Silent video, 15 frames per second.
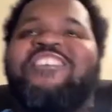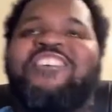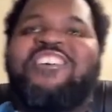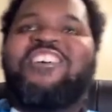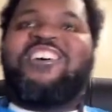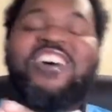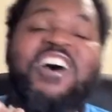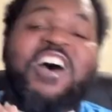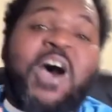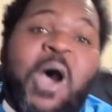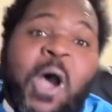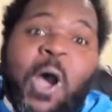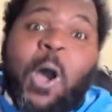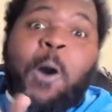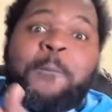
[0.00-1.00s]
uh
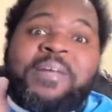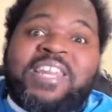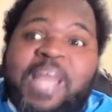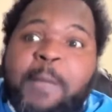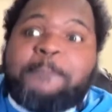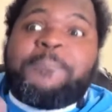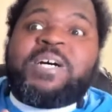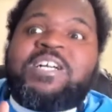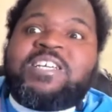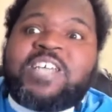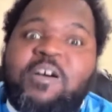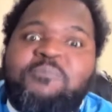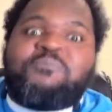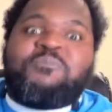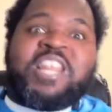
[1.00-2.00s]
uh open that book
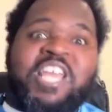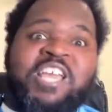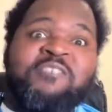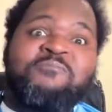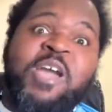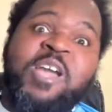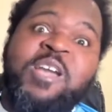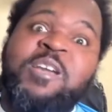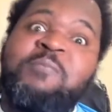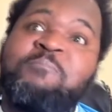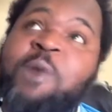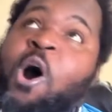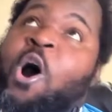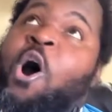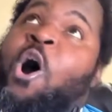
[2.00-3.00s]
up reading
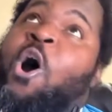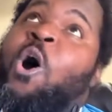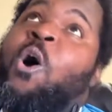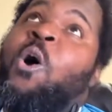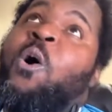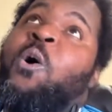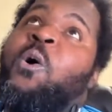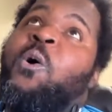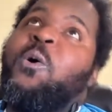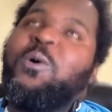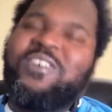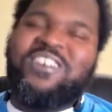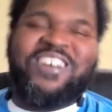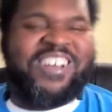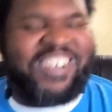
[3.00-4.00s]
rainbow.